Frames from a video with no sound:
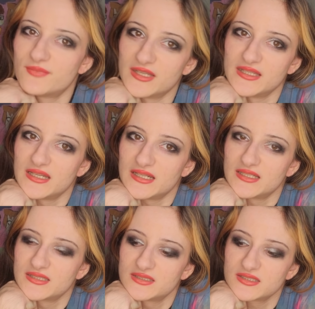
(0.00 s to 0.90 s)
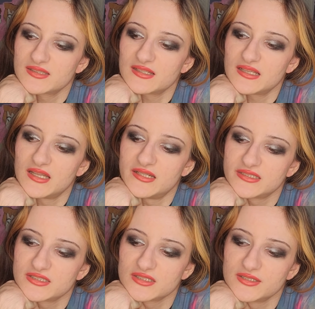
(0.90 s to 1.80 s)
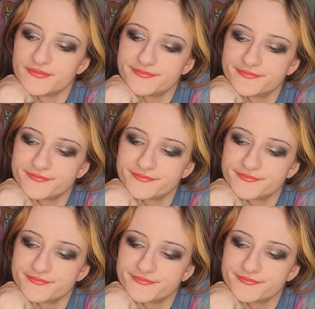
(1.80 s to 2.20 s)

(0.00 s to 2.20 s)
But yeah, just a lot of shit.